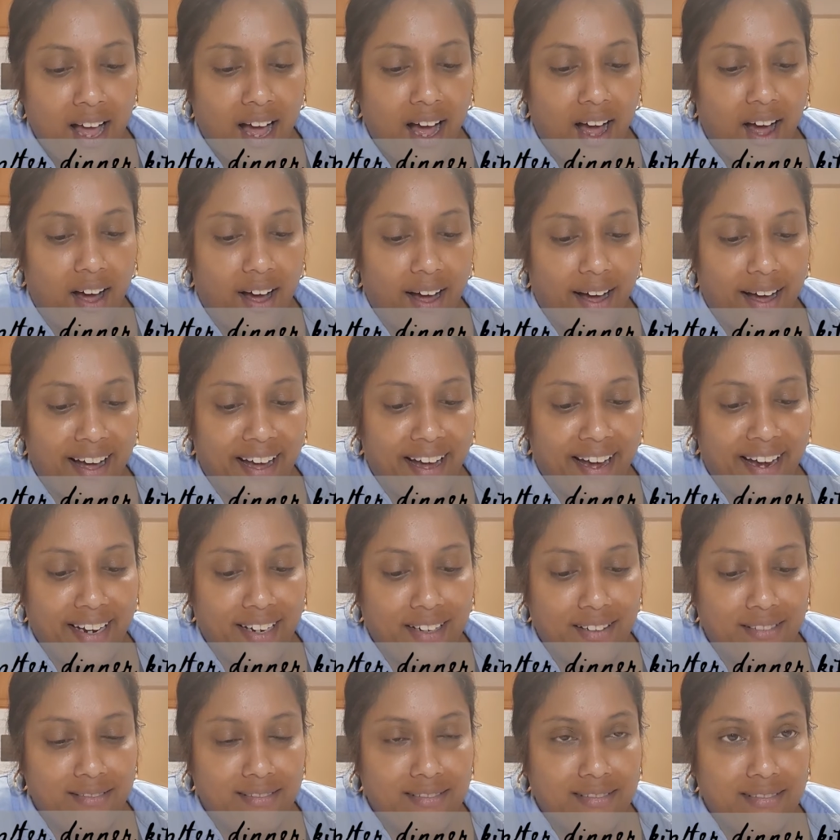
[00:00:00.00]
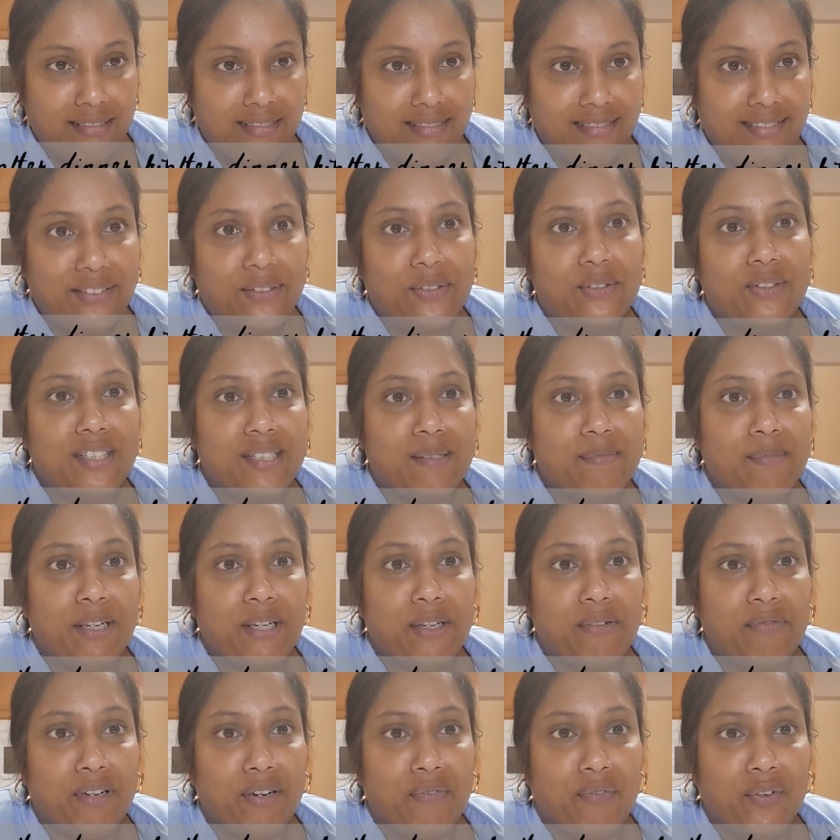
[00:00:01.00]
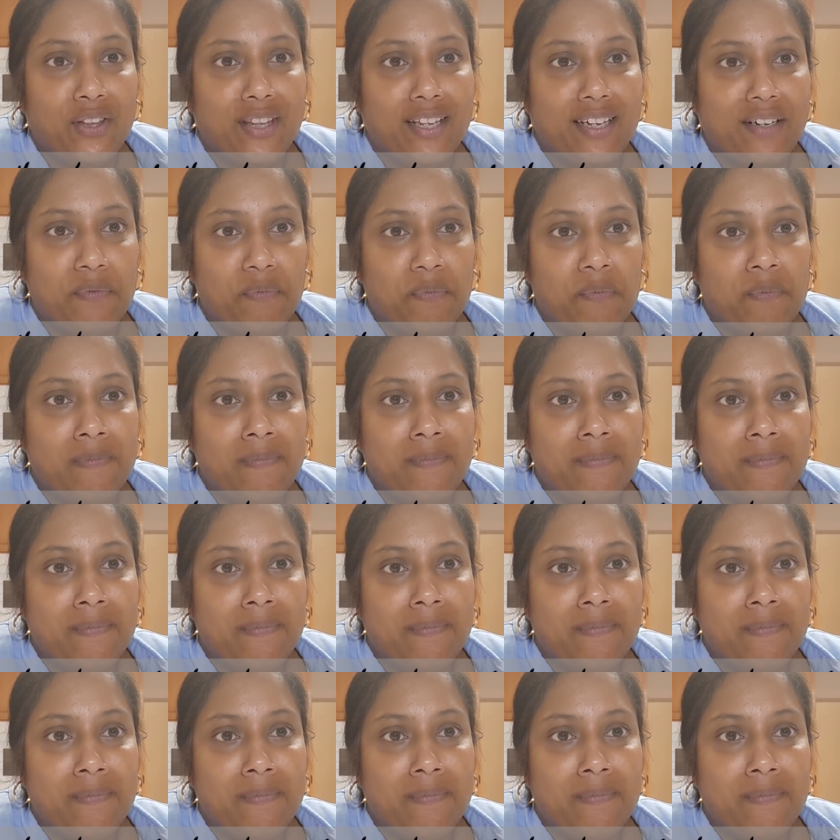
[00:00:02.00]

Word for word: I, oh, it's my new favorite thing.